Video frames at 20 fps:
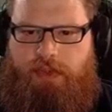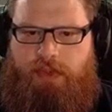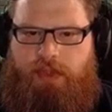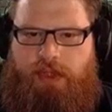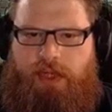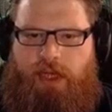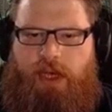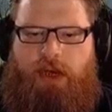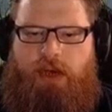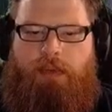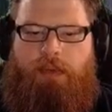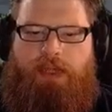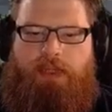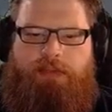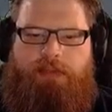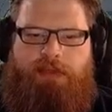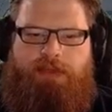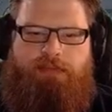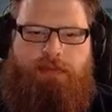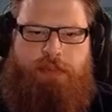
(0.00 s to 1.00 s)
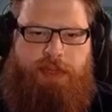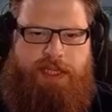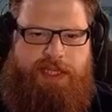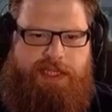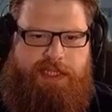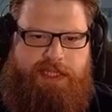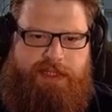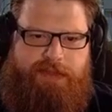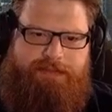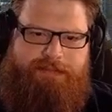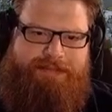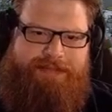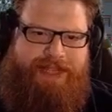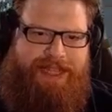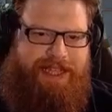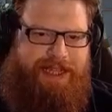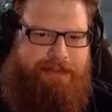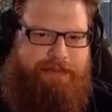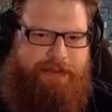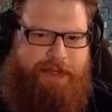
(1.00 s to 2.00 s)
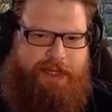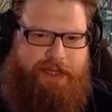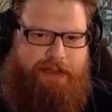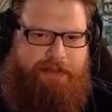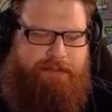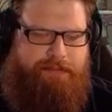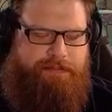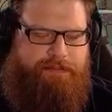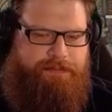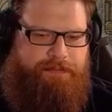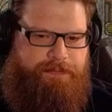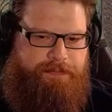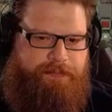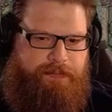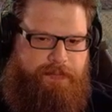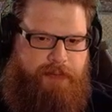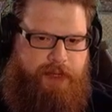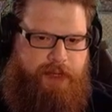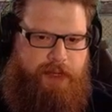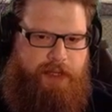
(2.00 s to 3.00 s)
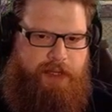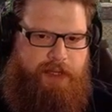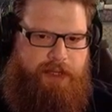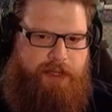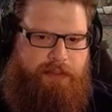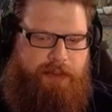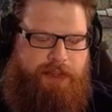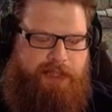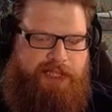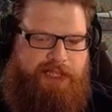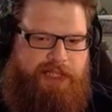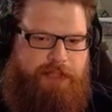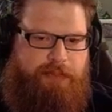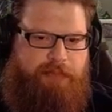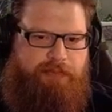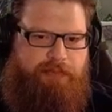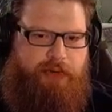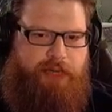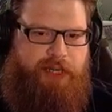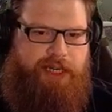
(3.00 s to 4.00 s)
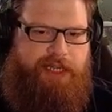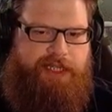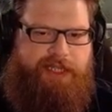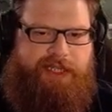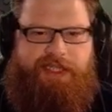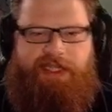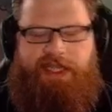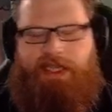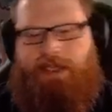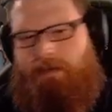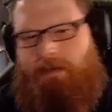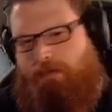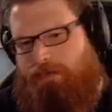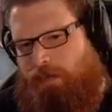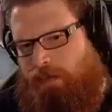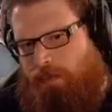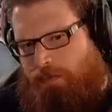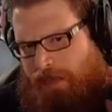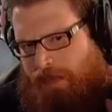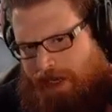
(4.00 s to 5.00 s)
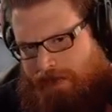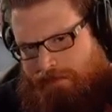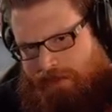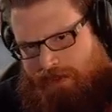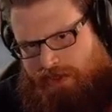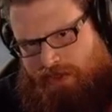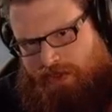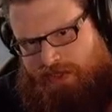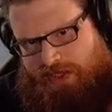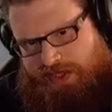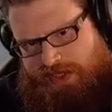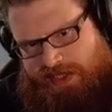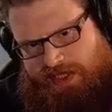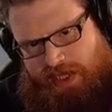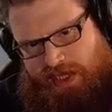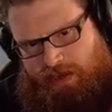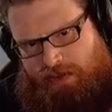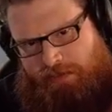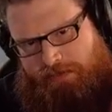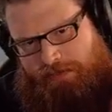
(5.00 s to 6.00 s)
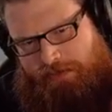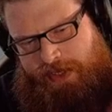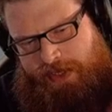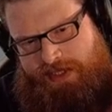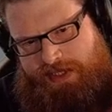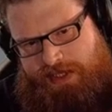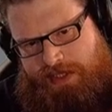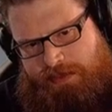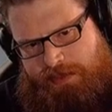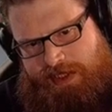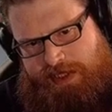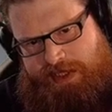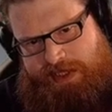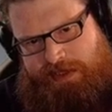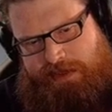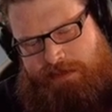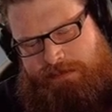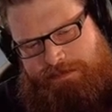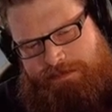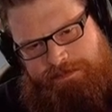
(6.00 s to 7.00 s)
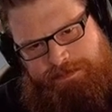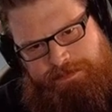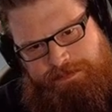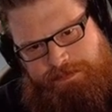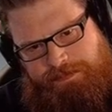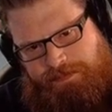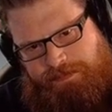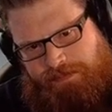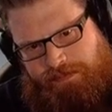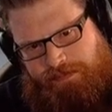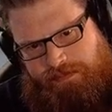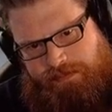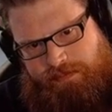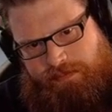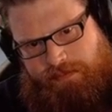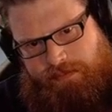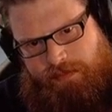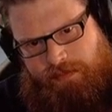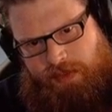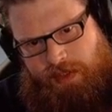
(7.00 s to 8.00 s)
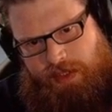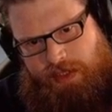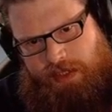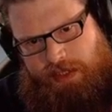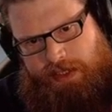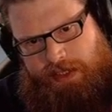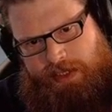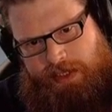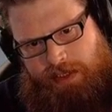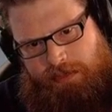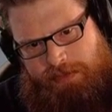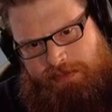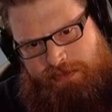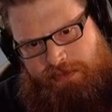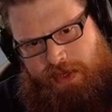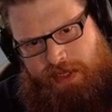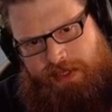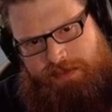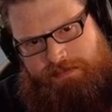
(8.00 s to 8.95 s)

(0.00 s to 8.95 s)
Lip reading: Oh wait, you mean replace it? Nah, fuck it. Once it's up and running, as I say, it won't matter. It's just this startup phase that's a bit slow. It'll be fine.